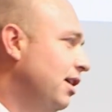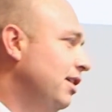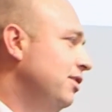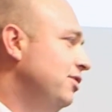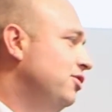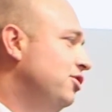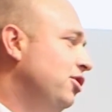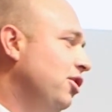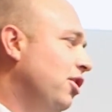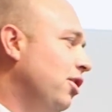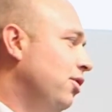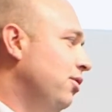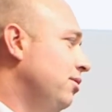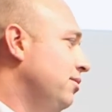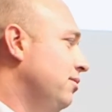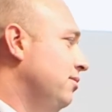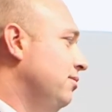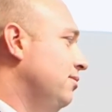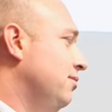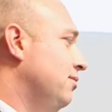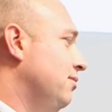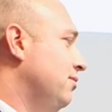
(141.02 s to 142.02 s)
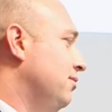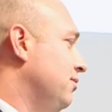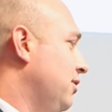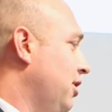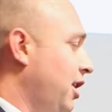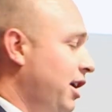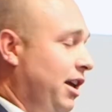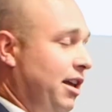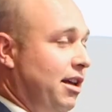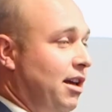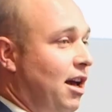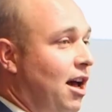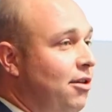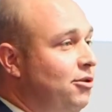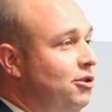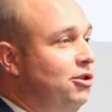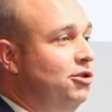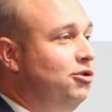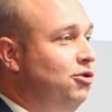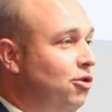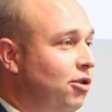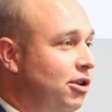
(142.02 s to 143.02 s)
So, hey, I
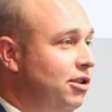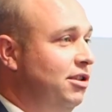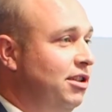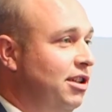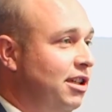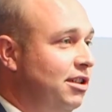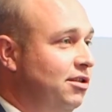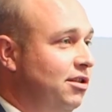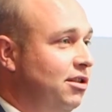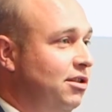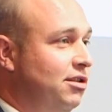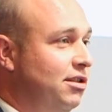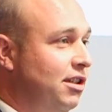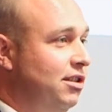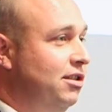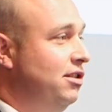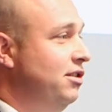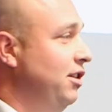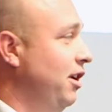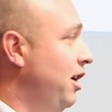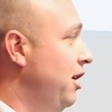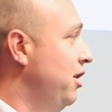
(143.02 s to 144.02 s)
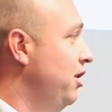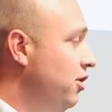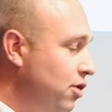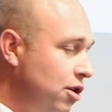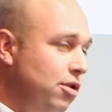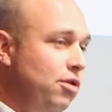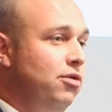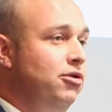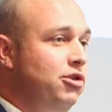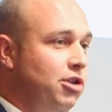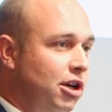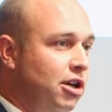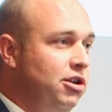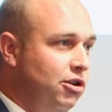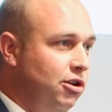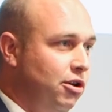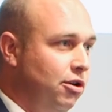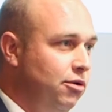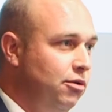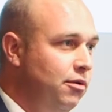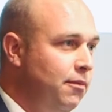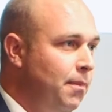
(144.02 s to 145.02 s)
was drawn to this because this is a huge
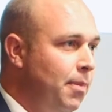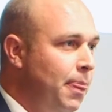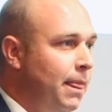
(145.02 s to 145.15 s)
issue,